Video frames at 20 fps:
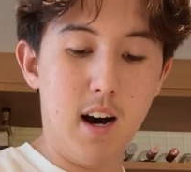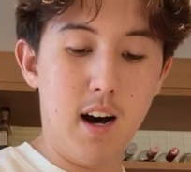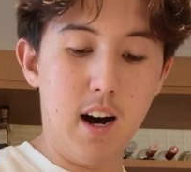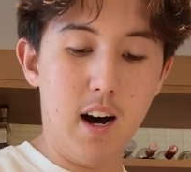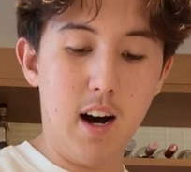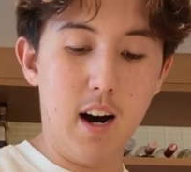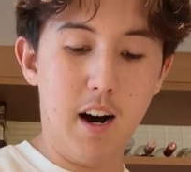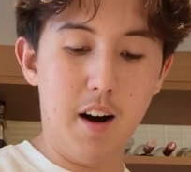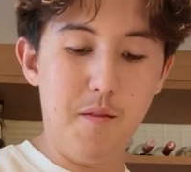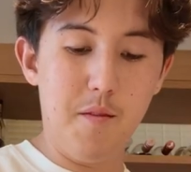
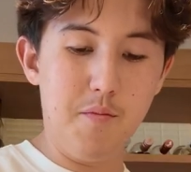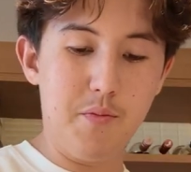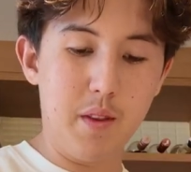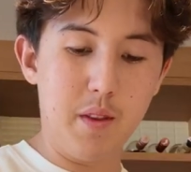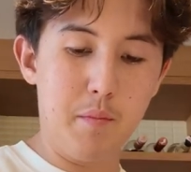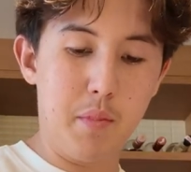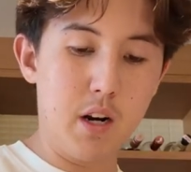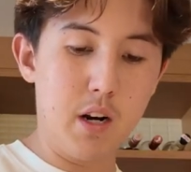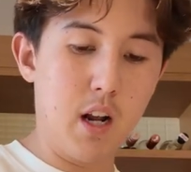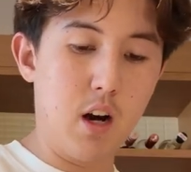
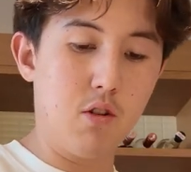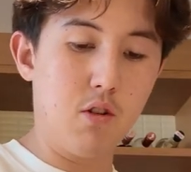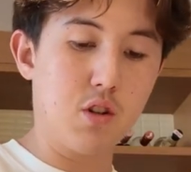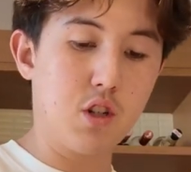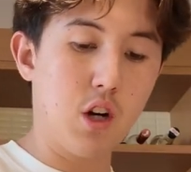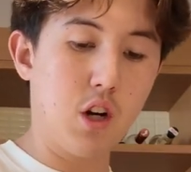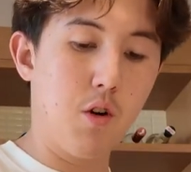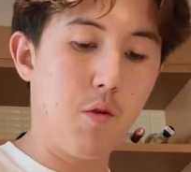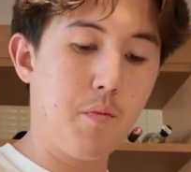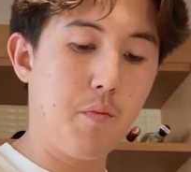But no,
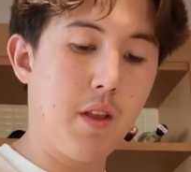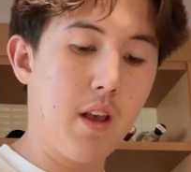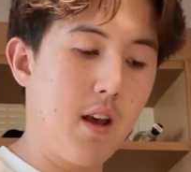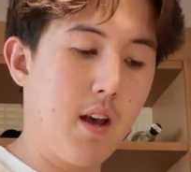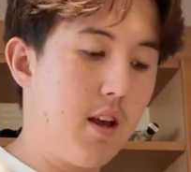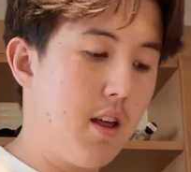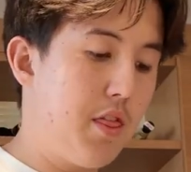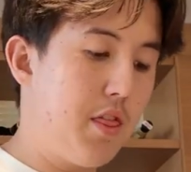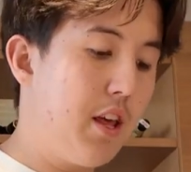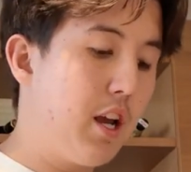so
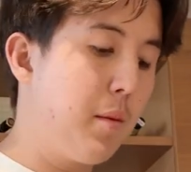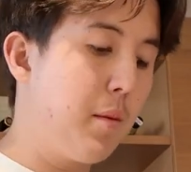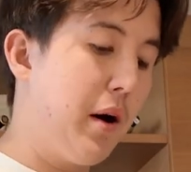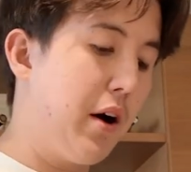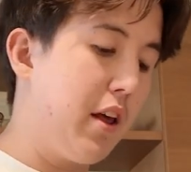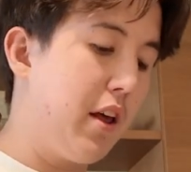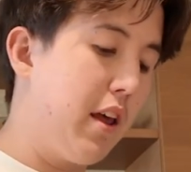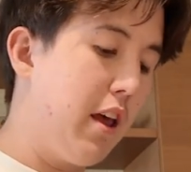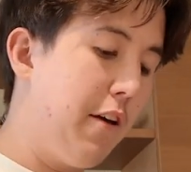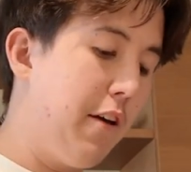think
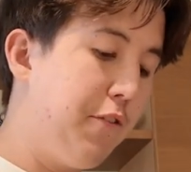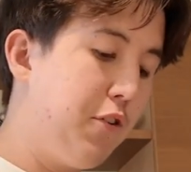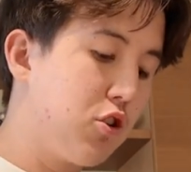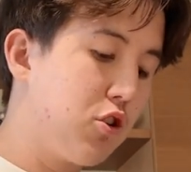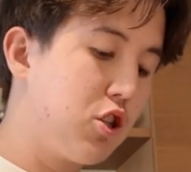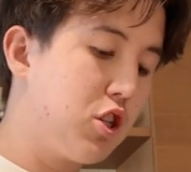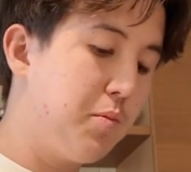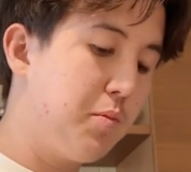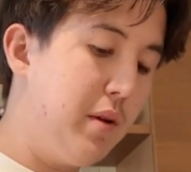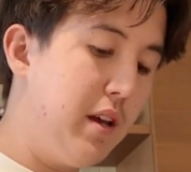about it. If
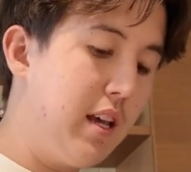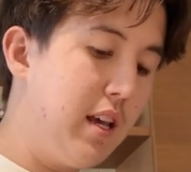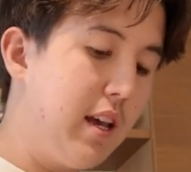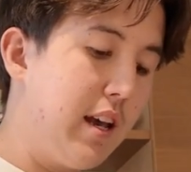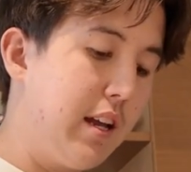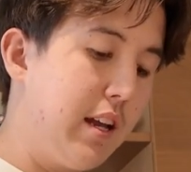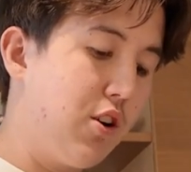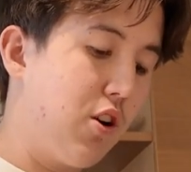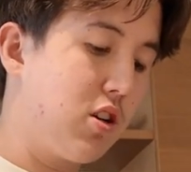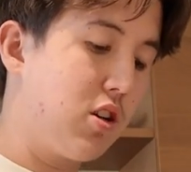you're
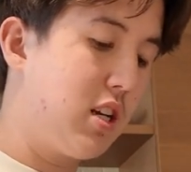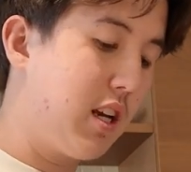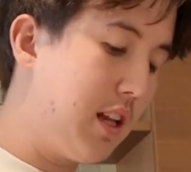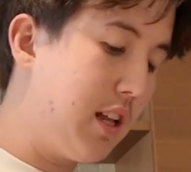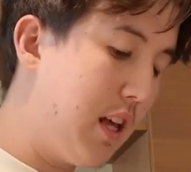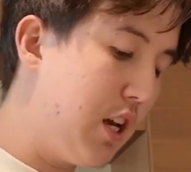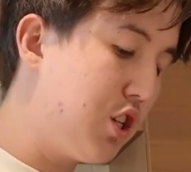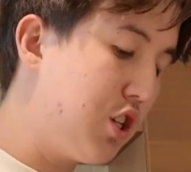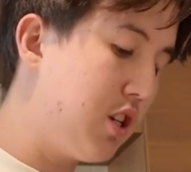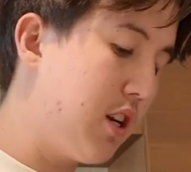speaking and your
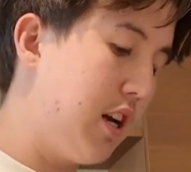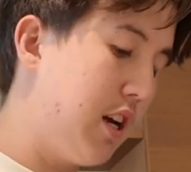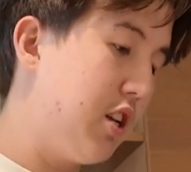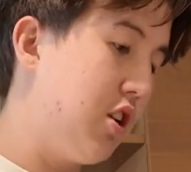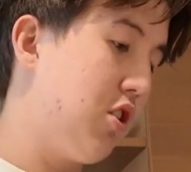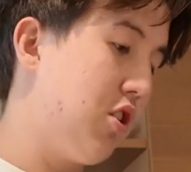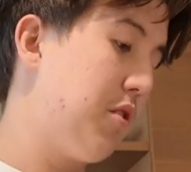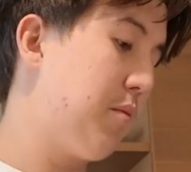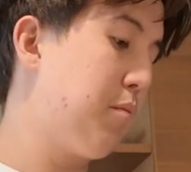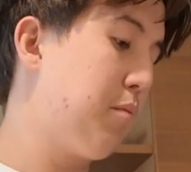articulation
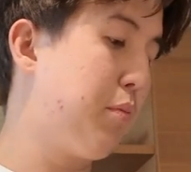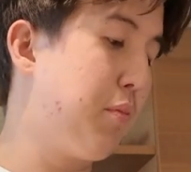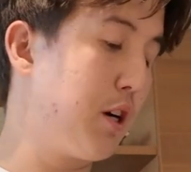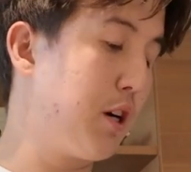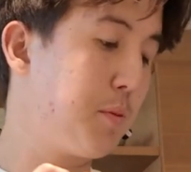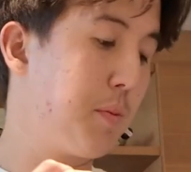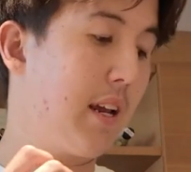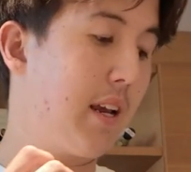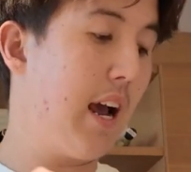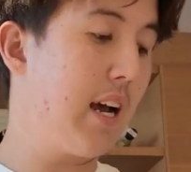and your
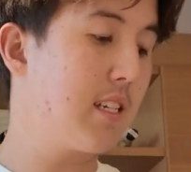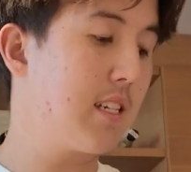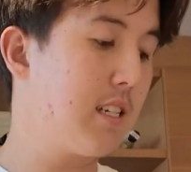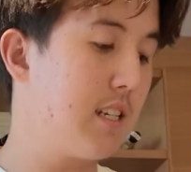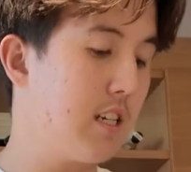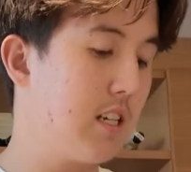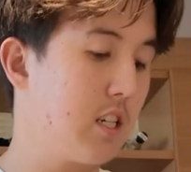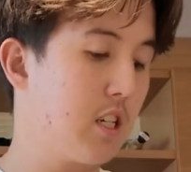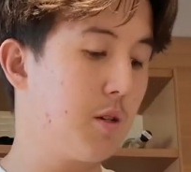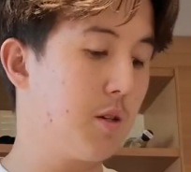
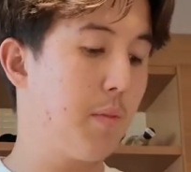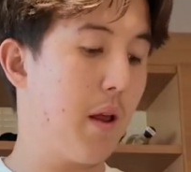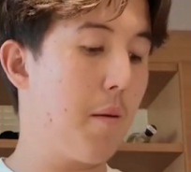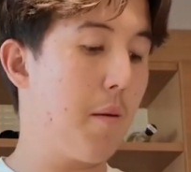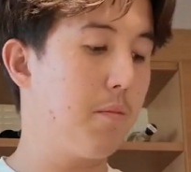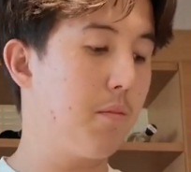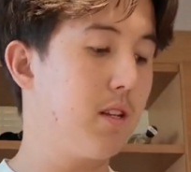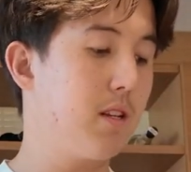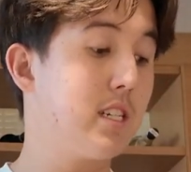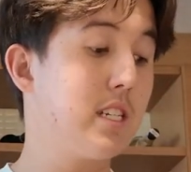perspicacity is
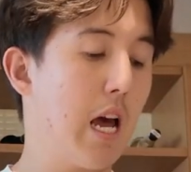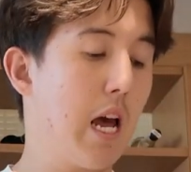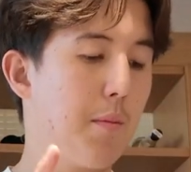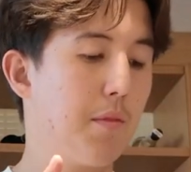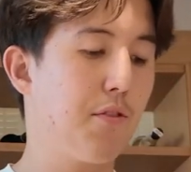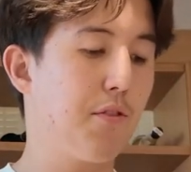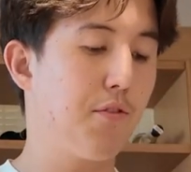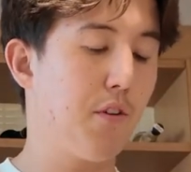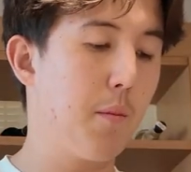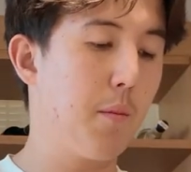
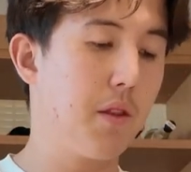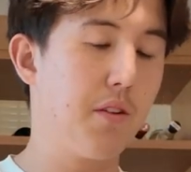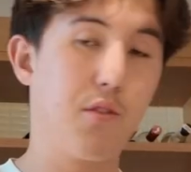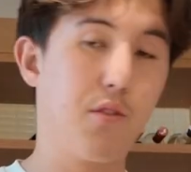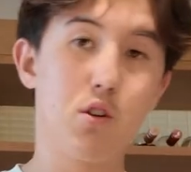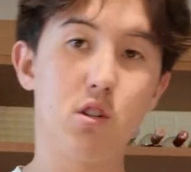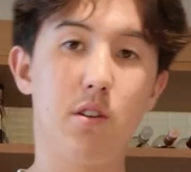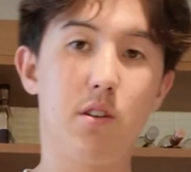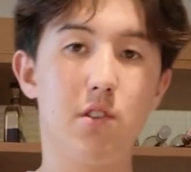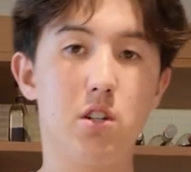stemmed from the
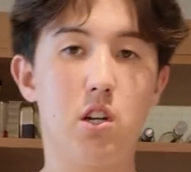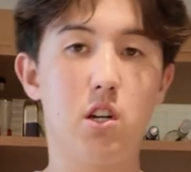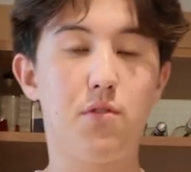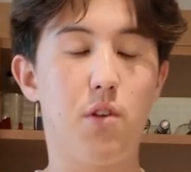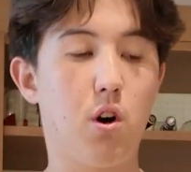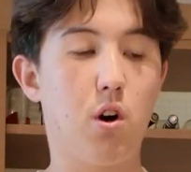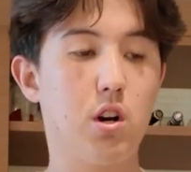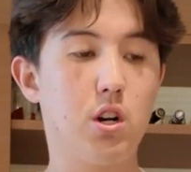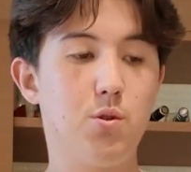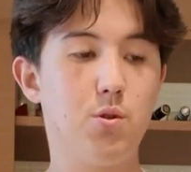version of
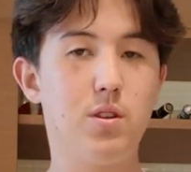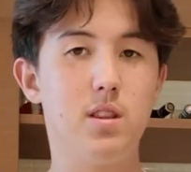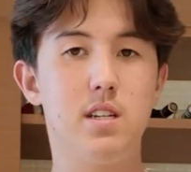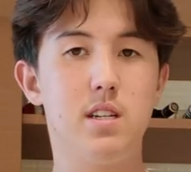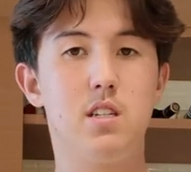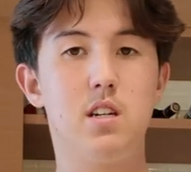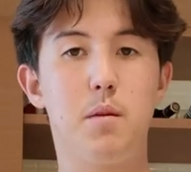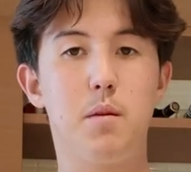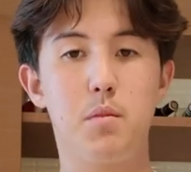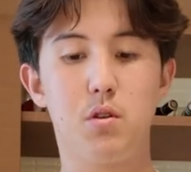yourself already doing
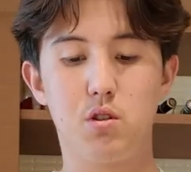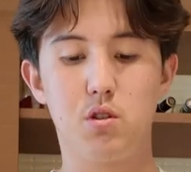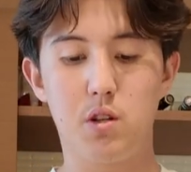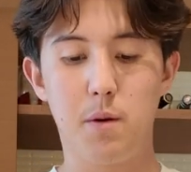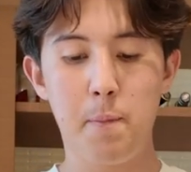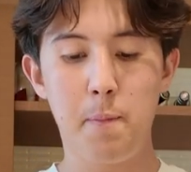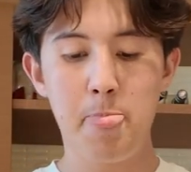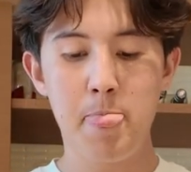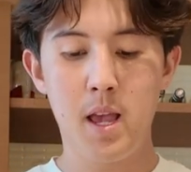these numbers,